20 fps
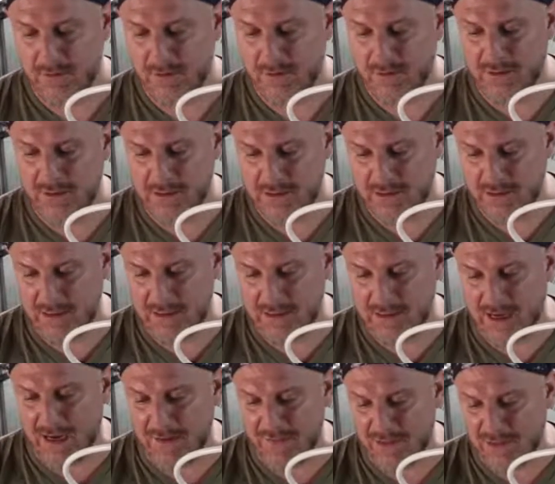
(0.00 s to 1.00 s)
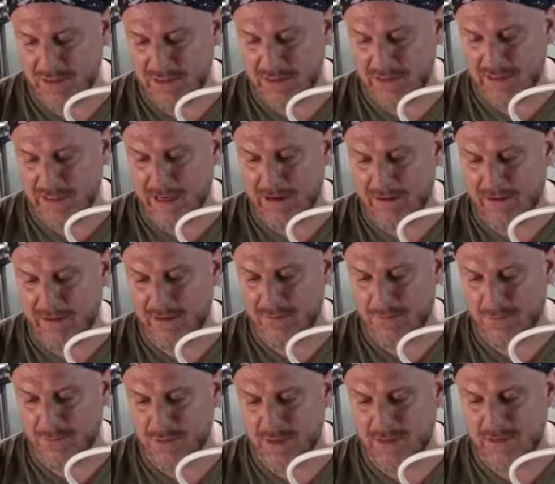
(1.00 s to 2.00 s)
You can see it's obviously cloudy and
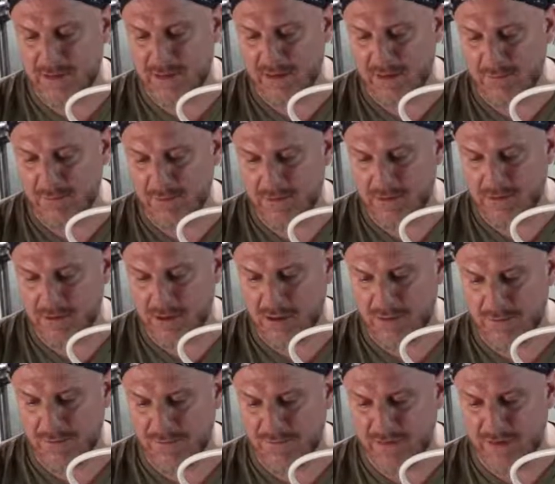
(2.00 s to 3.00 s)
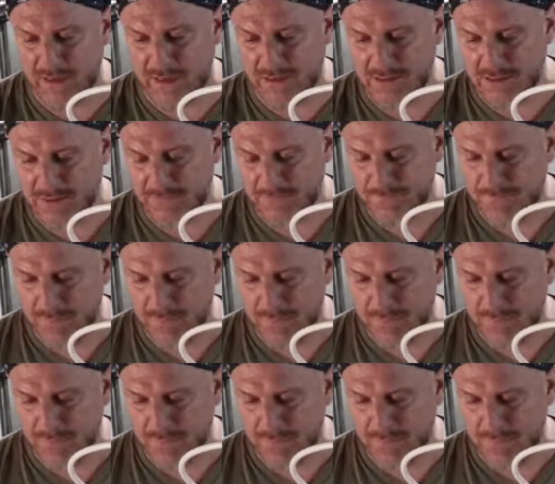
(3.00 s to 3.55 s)
impregnated with carbon fines.